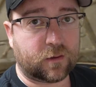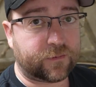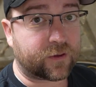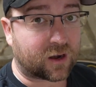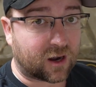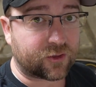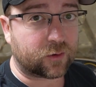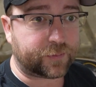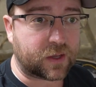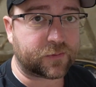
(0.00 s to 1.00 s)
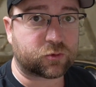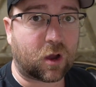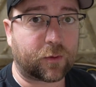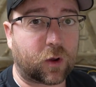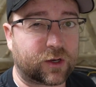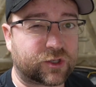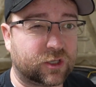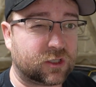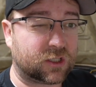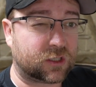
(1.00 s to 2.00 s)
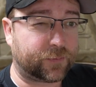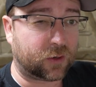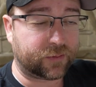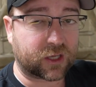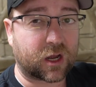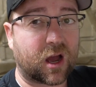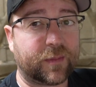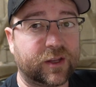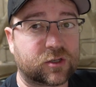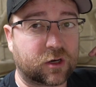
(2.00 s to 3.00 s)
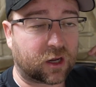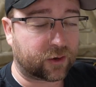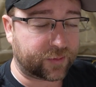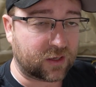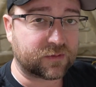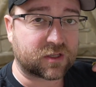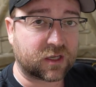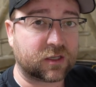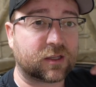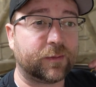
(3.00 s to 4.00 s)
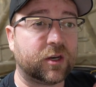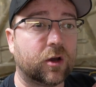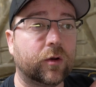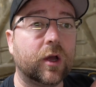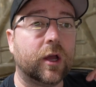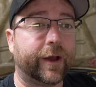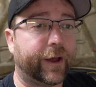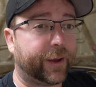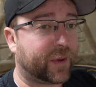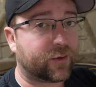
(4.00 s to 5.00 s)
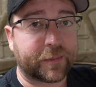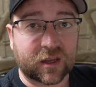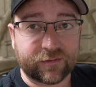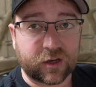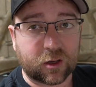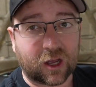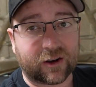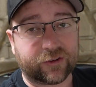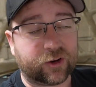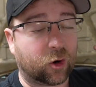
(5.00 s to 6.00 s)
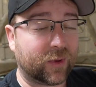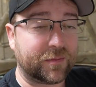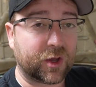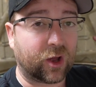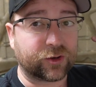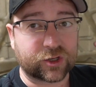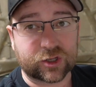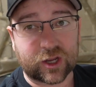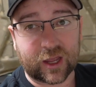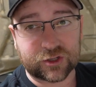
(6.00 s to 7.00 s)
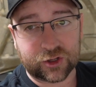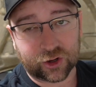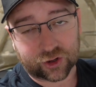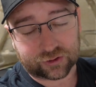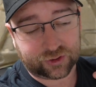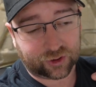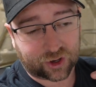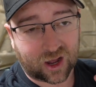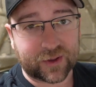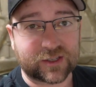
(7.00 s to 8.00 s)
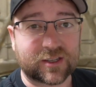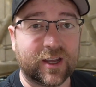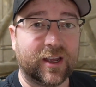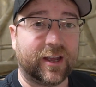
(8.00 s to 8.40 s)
If you've got other beam swap questions, put them in the comments. Or you've got other beams things, let me know. Maybe I'll make a video out of it, or maybe I'll just answer your comments.